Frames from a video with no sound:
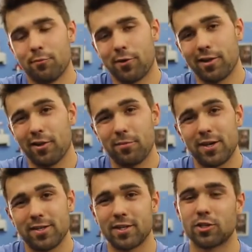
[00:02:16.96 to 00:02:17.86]
Putting a little
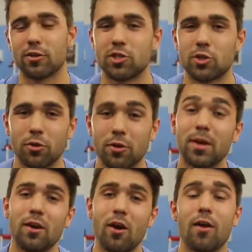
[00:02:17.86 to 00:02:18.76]
bit of tension on the shoulder,
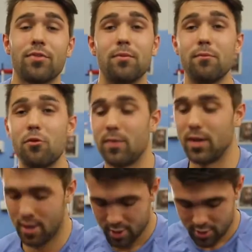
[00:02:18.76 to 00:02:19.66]
but not the
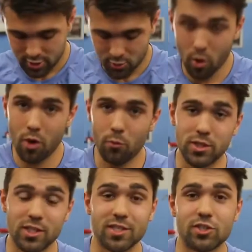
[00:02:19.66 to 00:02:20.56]
movement you want,
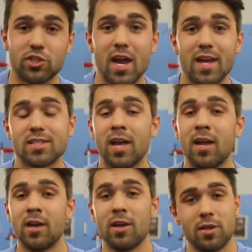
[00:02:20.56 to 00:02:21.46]
which is the chest.
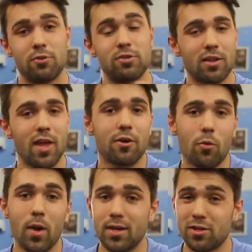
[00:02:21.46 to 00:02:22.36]
Use a lighter
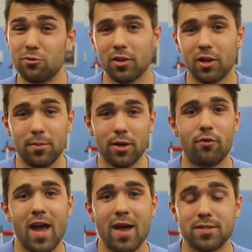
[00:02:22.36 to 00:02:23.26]
weight, do a little bit
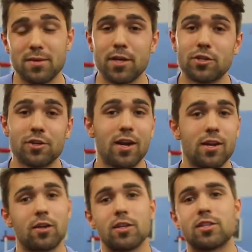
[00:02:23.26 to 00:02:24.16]
of reps, and make sure you're
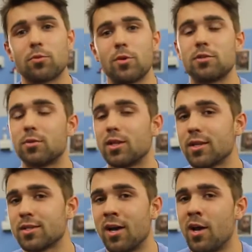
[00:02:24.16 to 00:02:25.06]
getting a good squeeze with
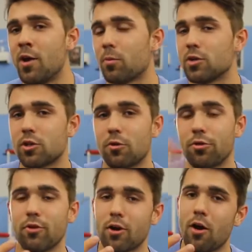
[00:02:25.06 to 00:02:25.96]
this. I'm gonna show
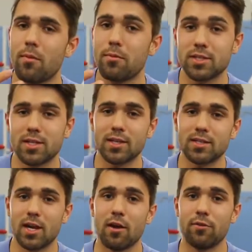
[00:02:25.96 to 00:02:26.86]
you 3 common
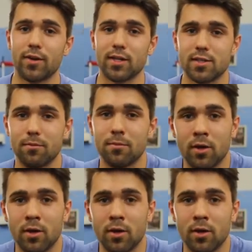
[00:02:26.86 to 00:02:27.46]
mistakes and how to fix them.